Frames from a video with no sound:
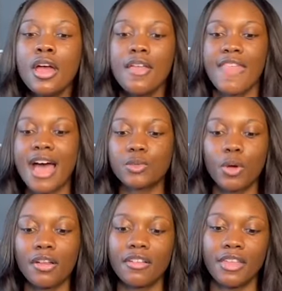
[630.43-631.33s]
that's
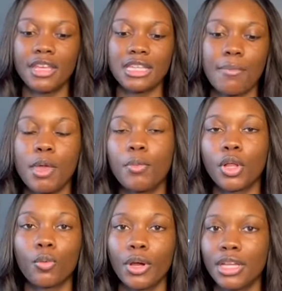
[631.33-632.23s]
one of the things that people
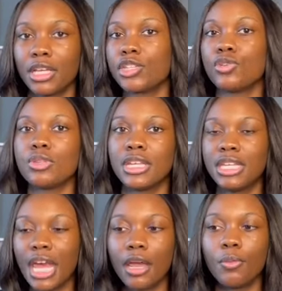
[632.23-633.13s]
are running into
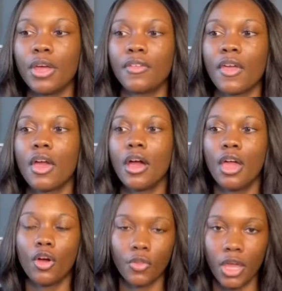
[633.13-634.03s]
today with
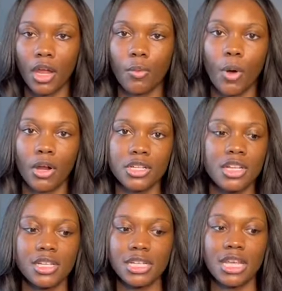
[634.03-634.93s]
healthcare workers.
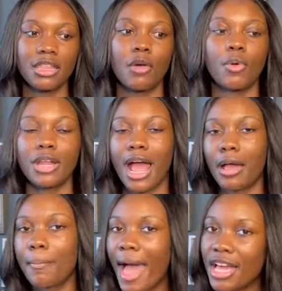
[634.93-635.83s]
They're just saying that we're not
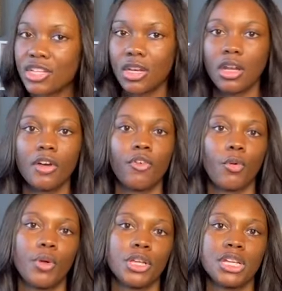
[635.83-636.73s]
compassionate enough, or
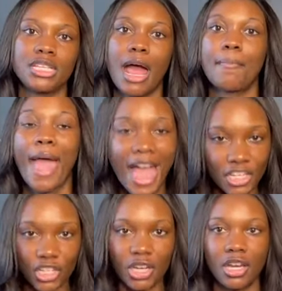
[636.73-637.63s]
we're just not
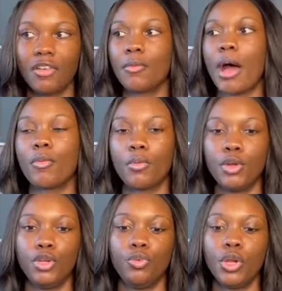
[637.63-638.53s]
passionate enough about what we
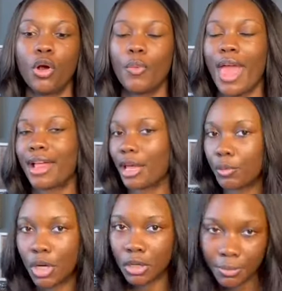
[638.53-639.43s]
do. We act like
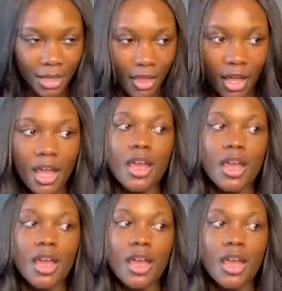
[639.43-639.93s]
we don't want to be there.